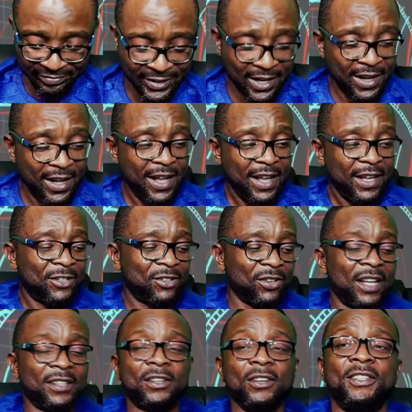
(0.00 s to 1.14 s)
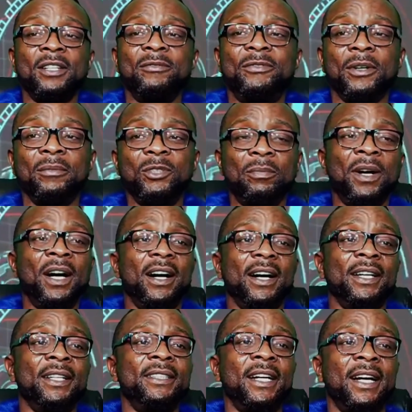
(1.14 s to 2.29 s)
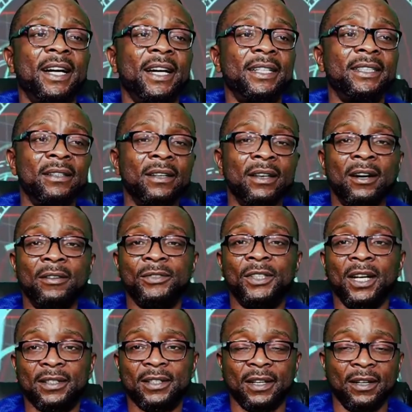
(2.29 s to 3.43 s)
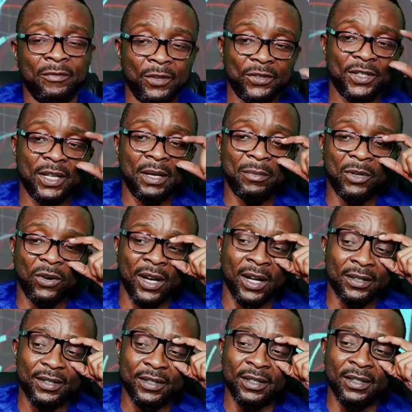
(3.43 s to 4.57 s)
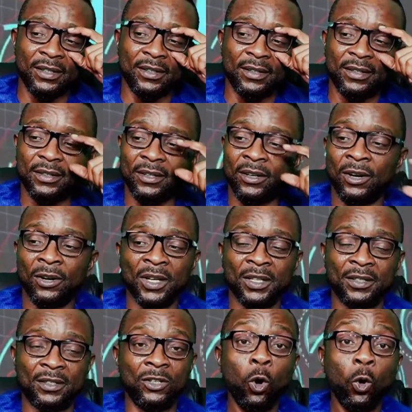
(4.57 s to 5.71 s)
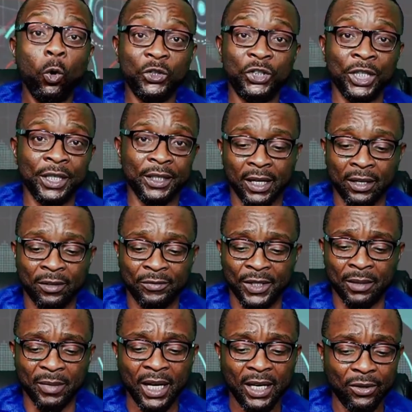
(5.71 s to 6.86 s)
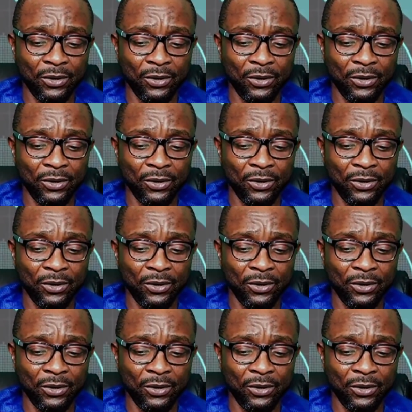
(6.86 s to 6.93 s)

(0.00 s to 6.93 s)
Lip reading: So that's Kazim from Dubai. I love that first-time callers is always golden. I love them. Hello there.